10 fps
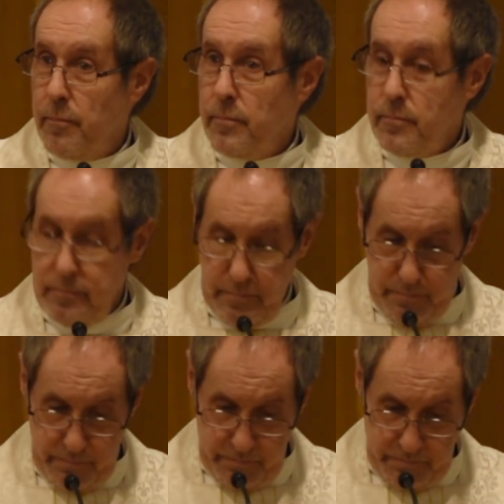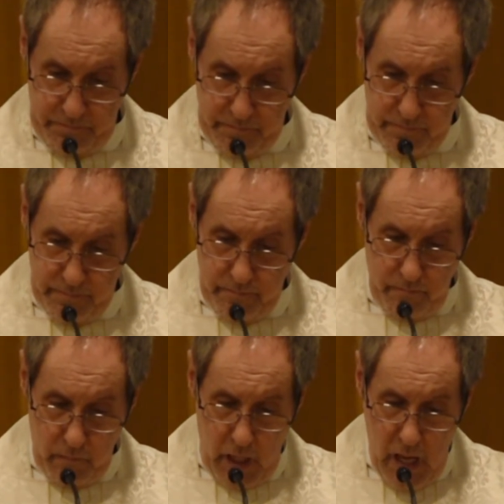
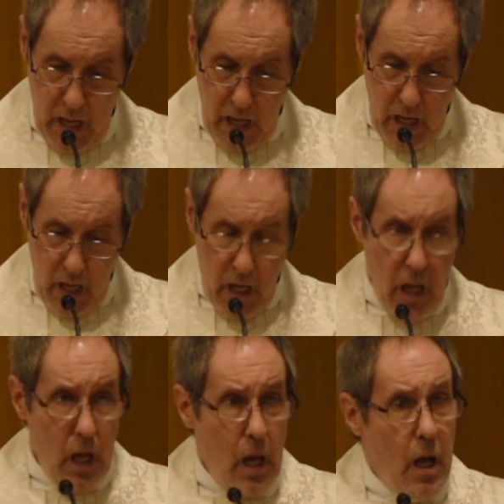Nothing is said.